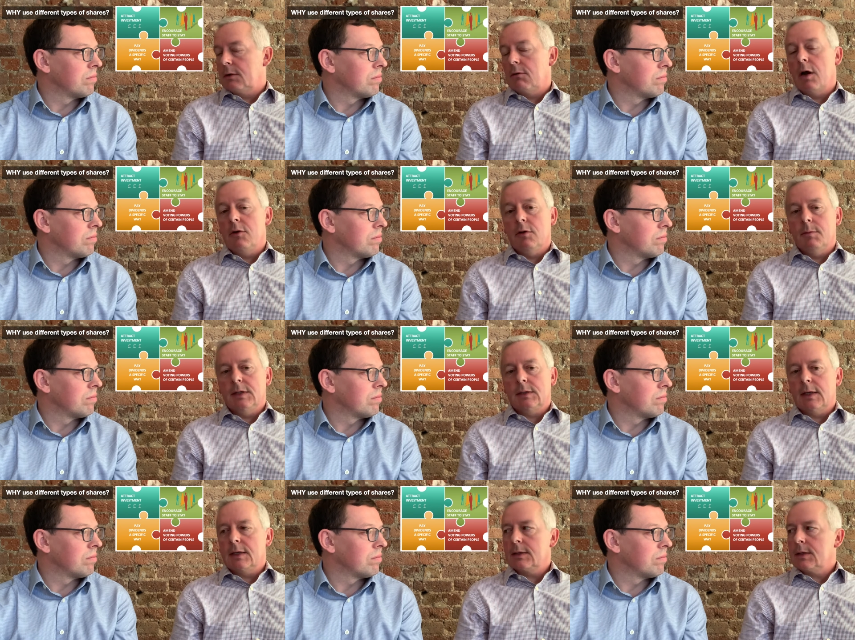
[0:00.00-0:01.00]
Speaker 1: grow the
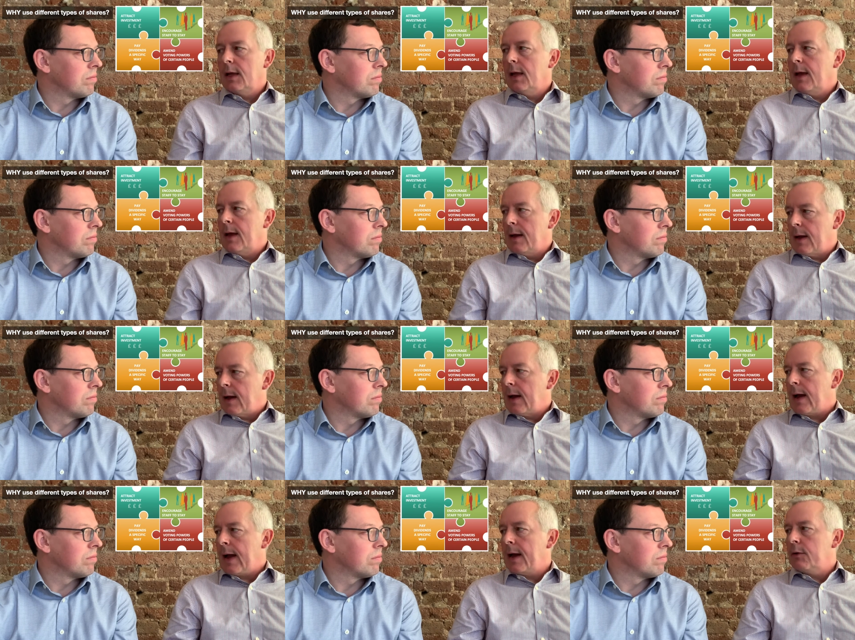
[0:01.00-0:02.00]
business
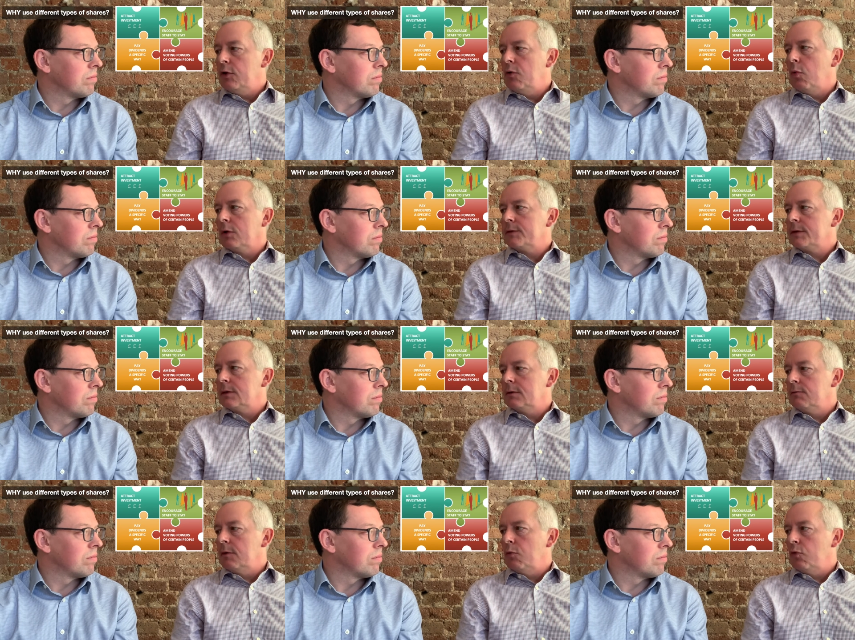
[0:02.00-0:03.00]
how you want to
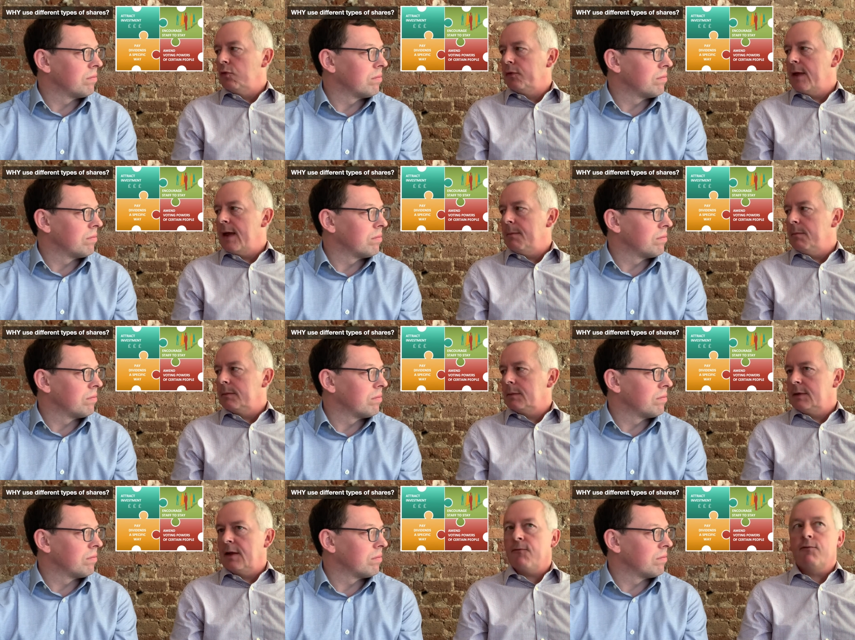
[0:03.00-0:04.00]
reward them
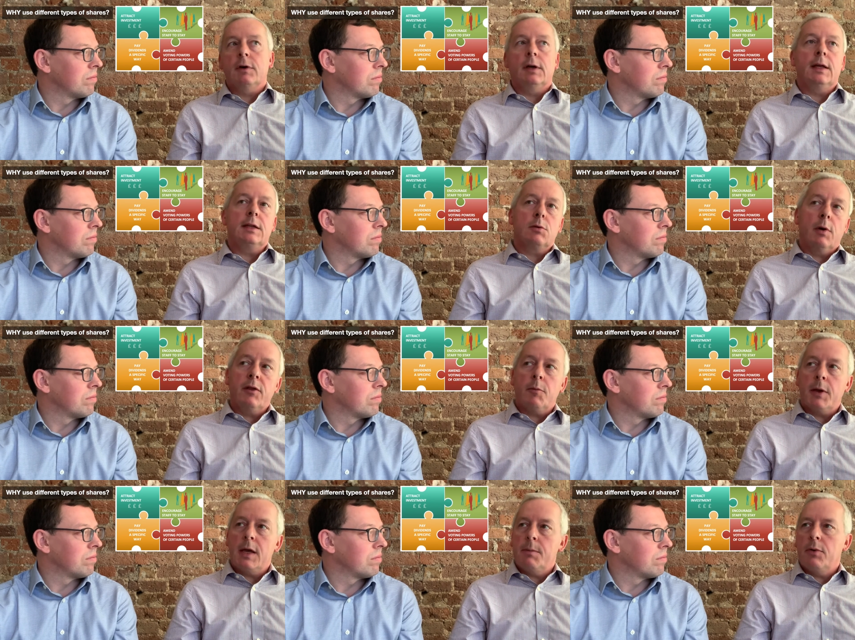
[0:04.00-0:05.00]
differently to other
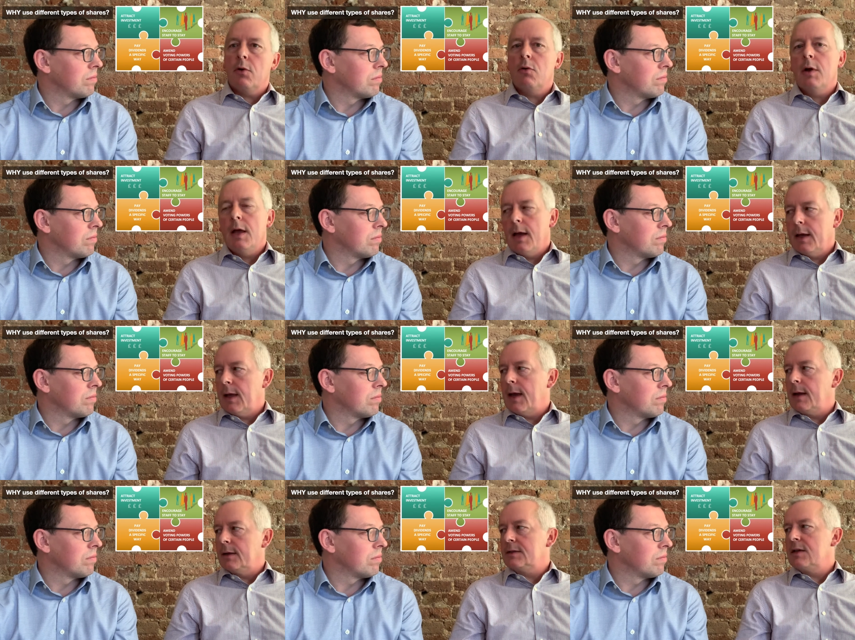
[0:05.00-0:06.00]
people. Again,
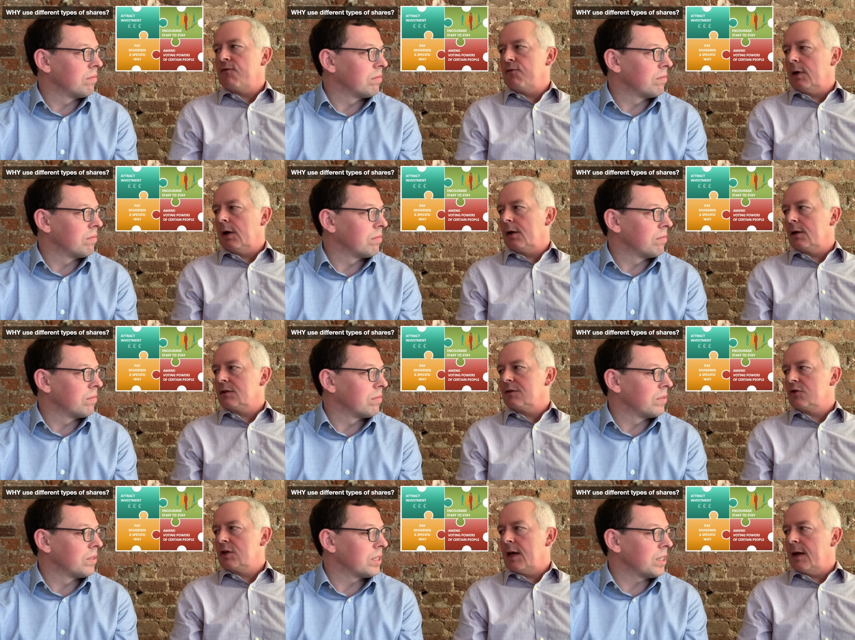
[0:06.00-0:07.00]
a different class of
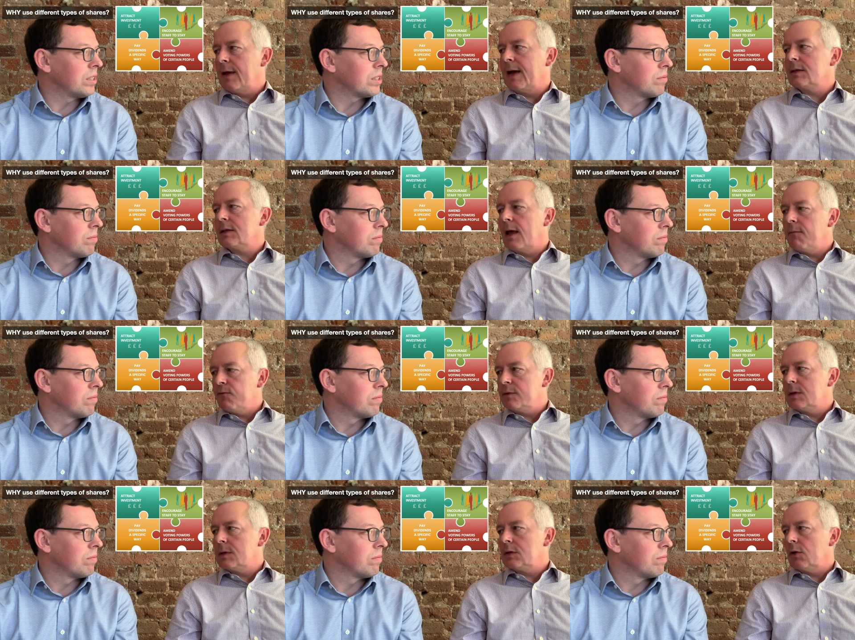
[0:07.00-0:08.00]
share that has an
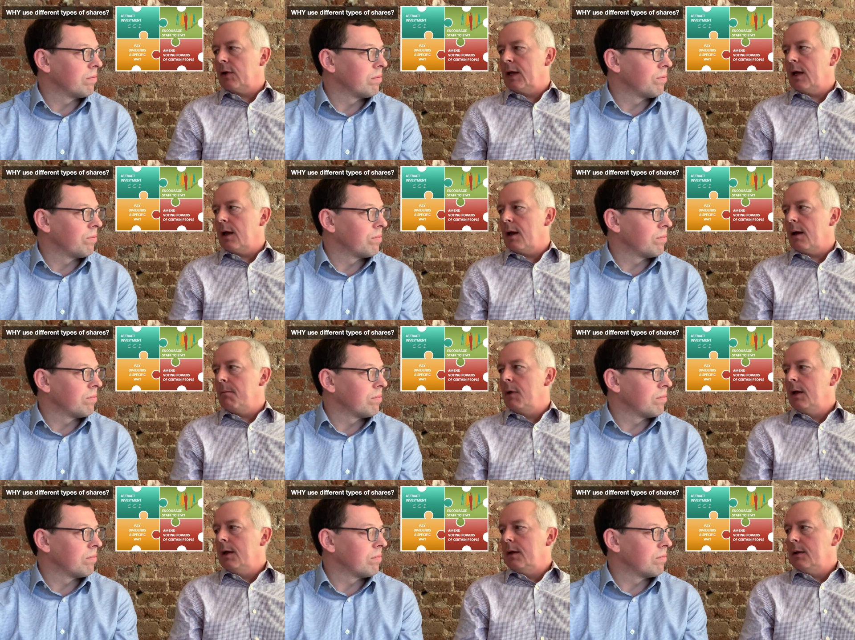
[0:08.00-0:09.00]
emphasis on income.
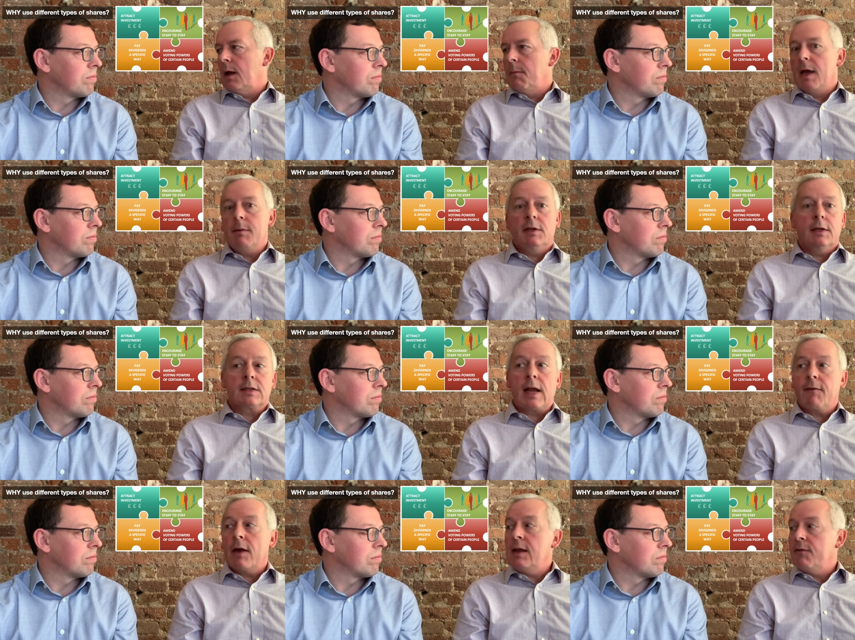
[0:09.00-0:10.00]
You know, maybe doesn't
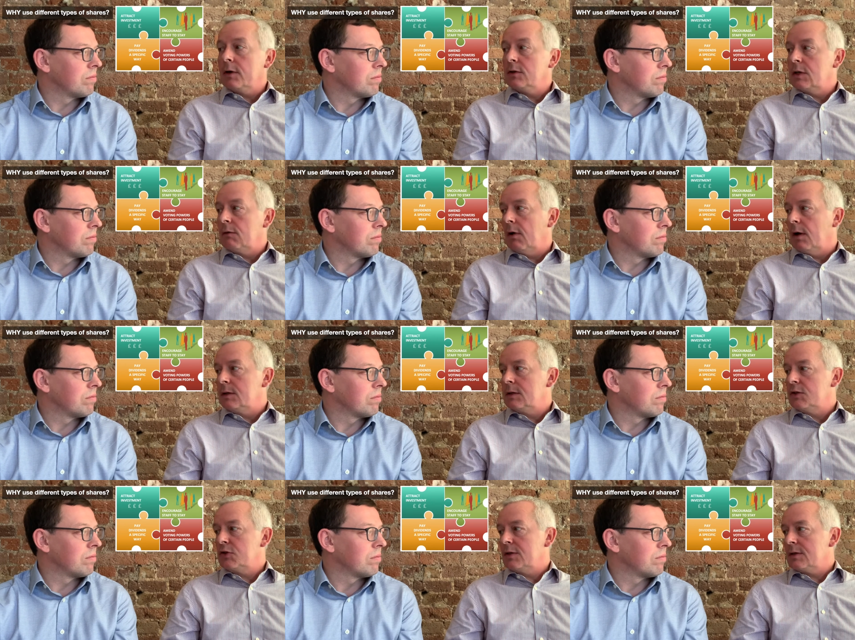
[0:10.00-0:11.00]
have any voting rights.
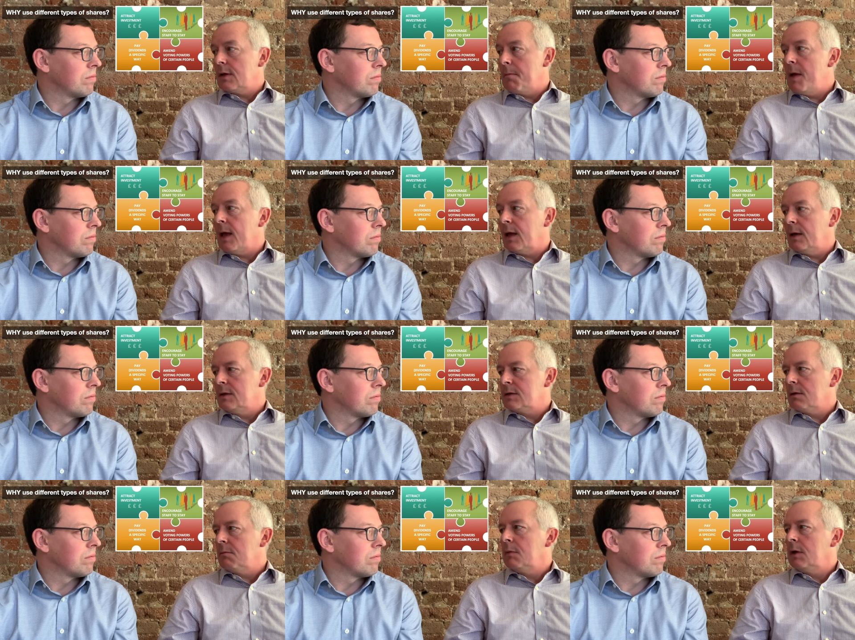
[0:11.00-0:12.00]
It's just a
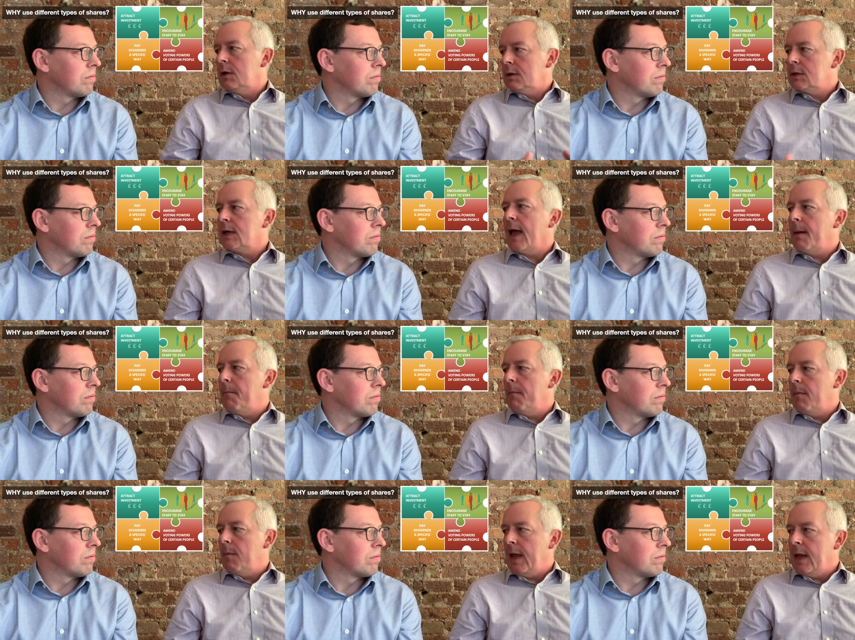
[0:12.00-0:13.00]
mechanism to get
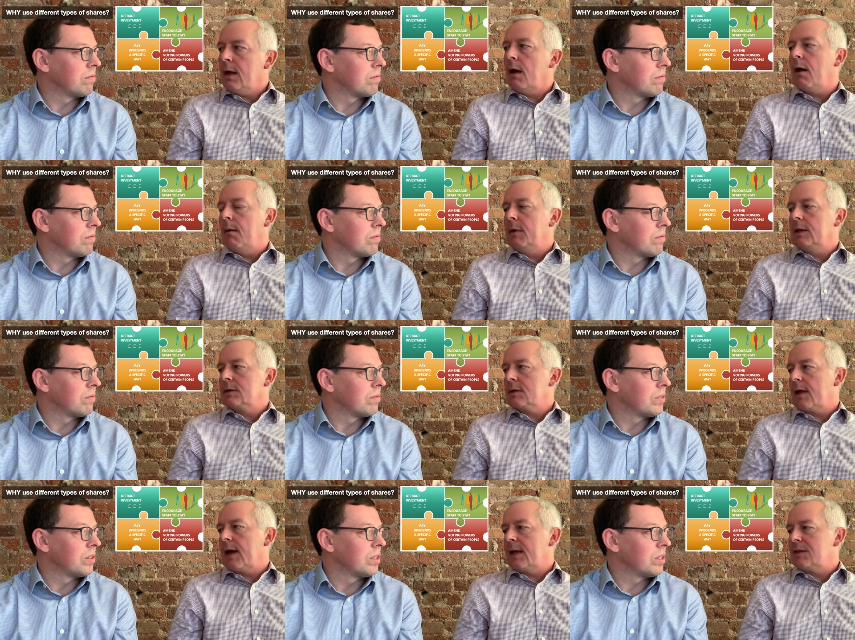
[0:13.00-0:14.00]
income into
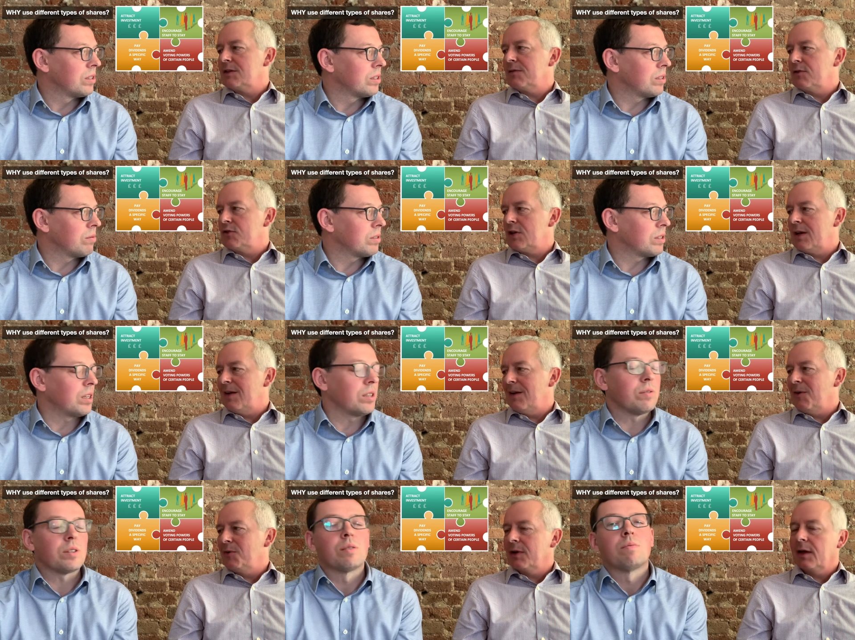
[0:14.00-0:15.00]
the hands of the
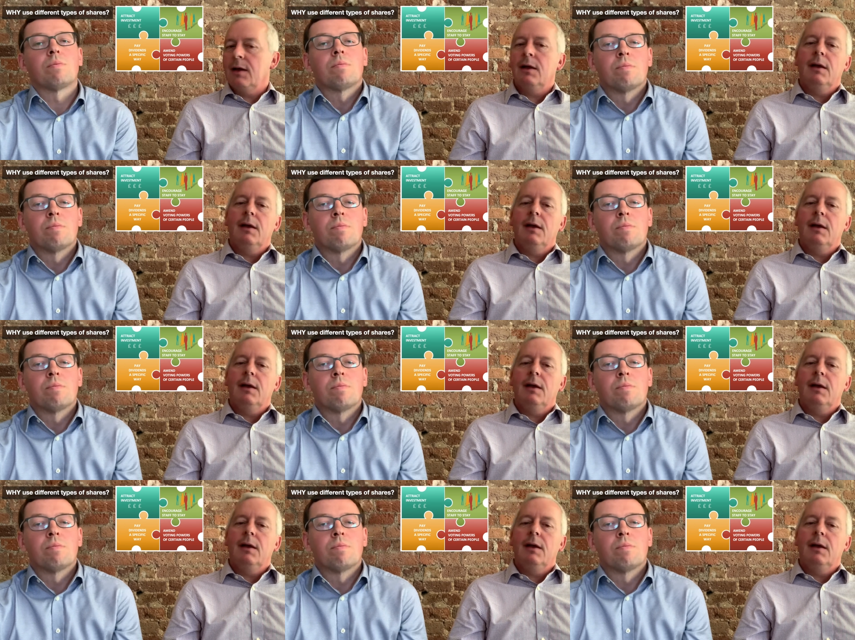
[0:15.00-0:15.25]
shareholder